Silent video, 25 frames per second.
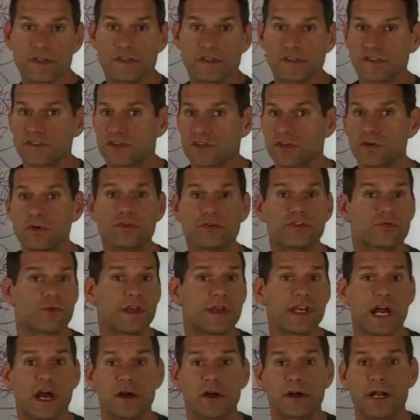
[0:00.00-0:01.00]
is two,
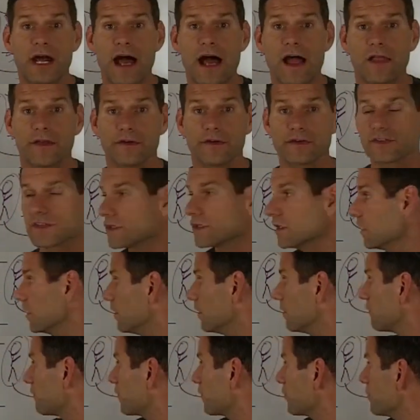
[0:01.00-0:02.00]
three hundred dollars
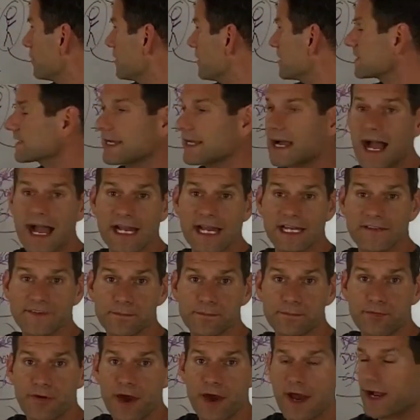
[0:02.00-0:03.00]
for this kind of a
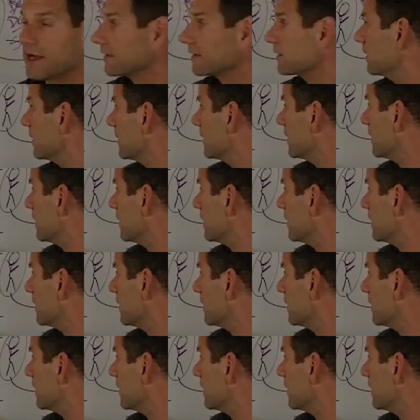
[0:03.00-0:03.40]
product.